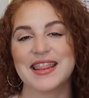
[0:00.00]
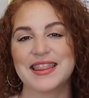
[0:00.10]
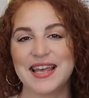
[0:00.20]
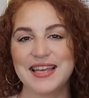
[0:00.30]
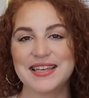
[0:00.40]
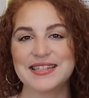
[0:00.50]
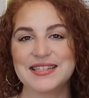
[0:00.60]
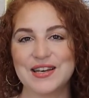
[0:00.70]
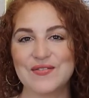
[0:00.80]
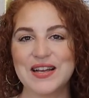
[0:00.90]
Thank you
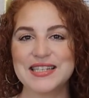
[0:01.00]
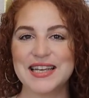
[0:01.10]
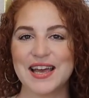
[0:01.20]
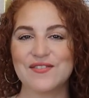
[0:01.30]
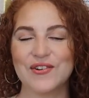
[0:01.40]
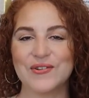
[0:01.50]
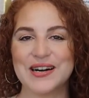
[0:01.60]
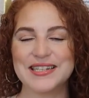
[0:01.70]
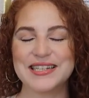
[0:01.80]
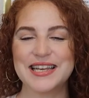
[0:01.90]
so much again for
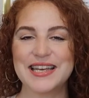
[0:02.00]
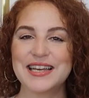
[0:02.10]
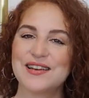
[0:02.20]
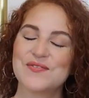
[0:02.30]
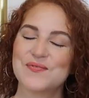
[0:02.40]
watching.